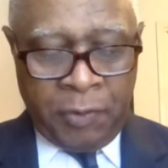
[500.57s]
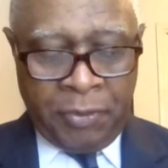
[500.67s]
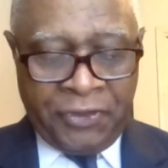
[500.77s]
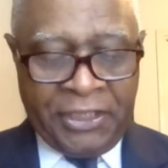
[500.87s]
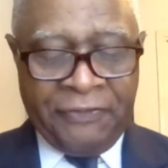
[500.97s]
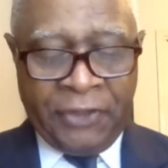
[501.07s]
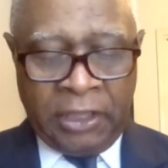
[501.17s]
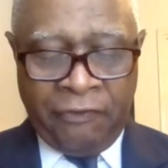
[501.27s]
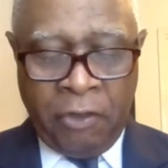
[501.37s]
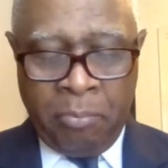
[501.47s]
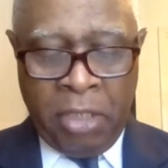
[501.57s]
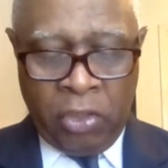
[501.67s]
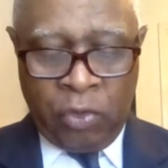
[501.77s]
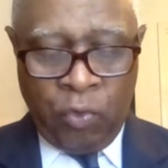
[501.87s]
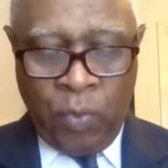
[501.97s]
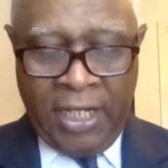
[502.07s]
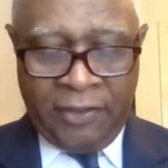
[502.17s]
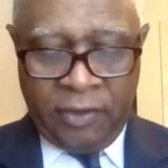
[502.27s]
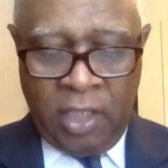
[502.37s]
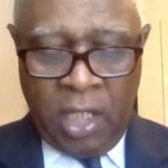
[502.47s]
specifically for medical
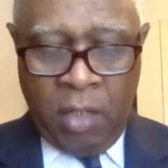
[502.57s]
waste,